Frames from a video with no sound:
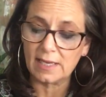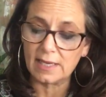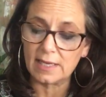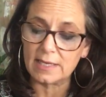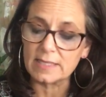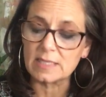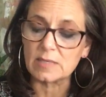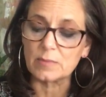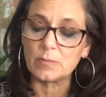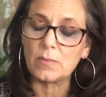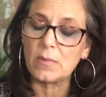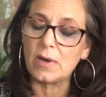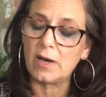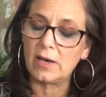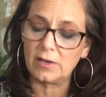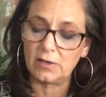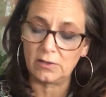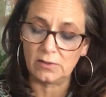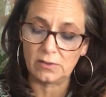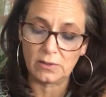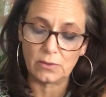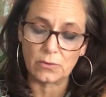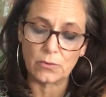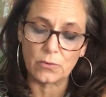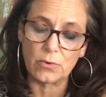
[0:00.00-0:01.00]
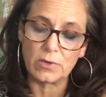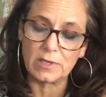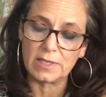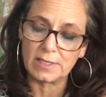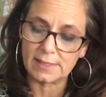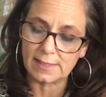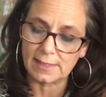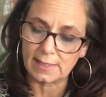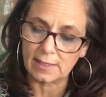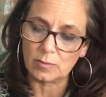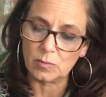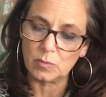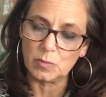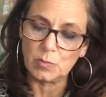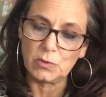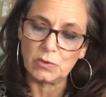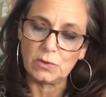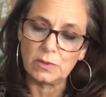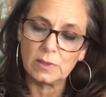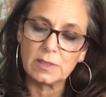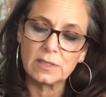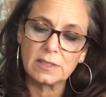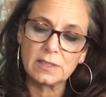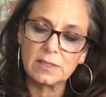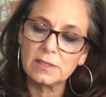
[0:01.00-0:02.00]
as a model or example.
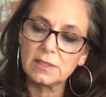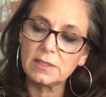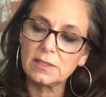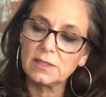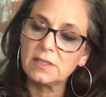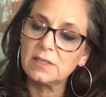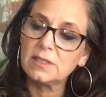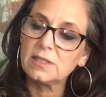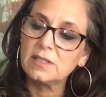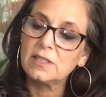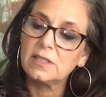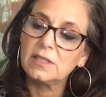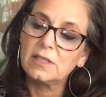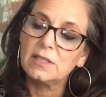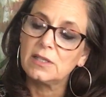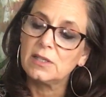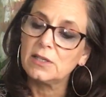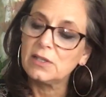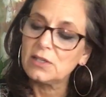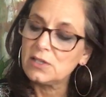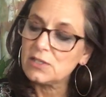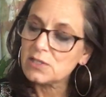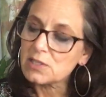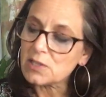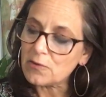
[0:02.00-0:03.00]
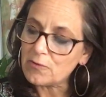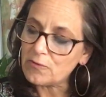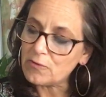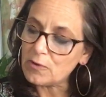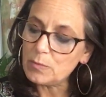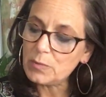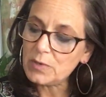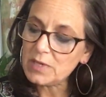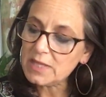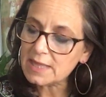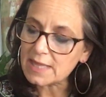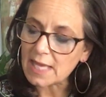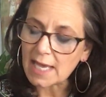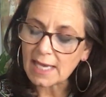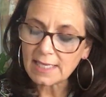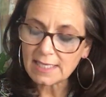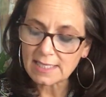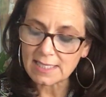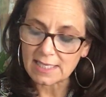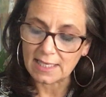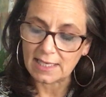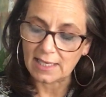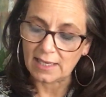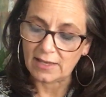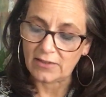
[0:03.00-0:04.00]
So if we put that
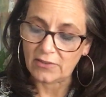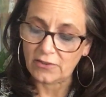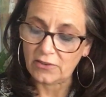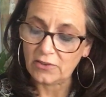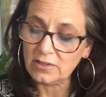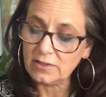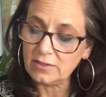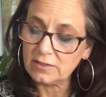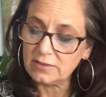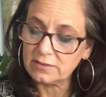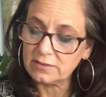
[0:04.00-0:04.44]
together,